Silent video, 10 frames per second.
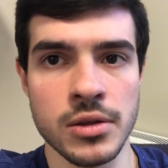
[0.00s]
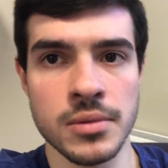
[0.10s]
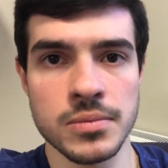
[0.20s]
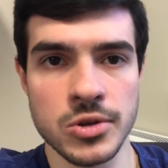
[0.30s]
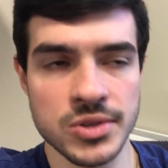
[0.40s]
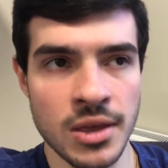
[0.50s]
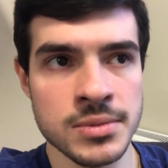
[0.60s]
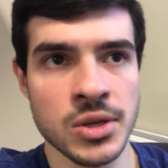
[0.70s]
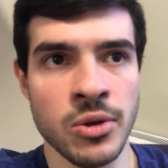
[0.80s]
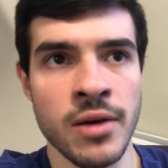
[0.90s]
There's games
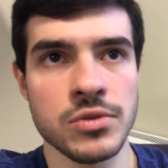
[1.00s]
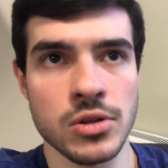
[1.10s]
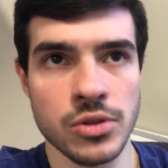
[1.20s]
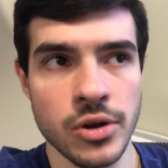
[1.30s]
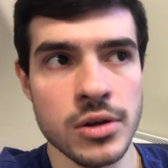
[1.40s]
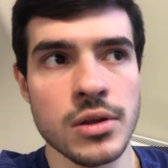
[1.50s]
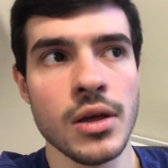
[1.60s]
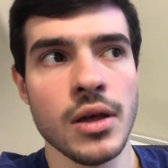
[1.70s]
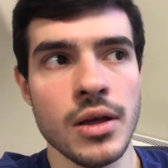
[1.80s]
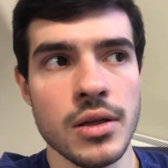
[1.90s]
that you have to learn
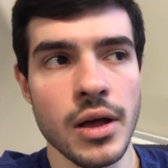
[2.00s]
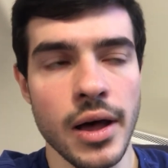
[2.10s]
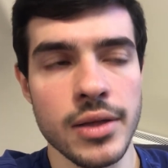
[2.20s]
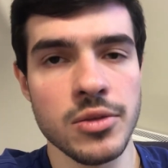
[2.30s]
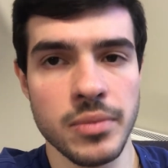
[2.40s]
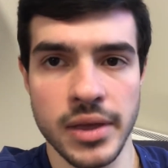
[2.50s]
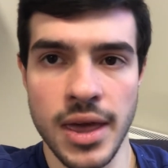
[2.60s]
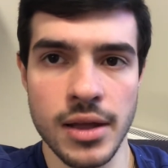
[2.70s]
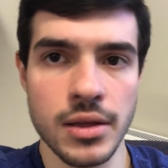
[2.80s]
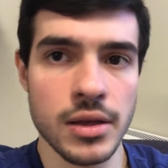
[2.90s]
the
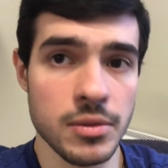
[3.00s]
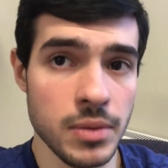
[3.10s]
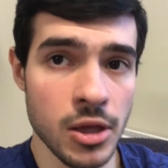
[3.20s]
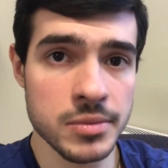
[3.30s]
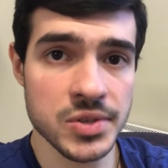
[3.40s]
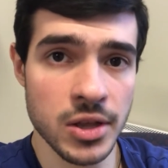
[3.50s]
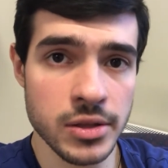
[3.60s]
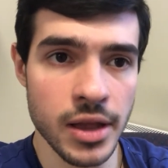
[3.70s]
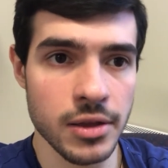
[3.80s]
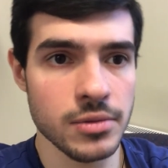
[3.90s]
mechanic and become
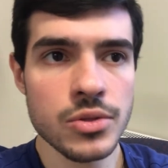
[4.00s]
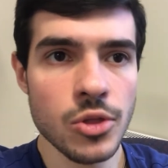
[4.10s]
skilled at it.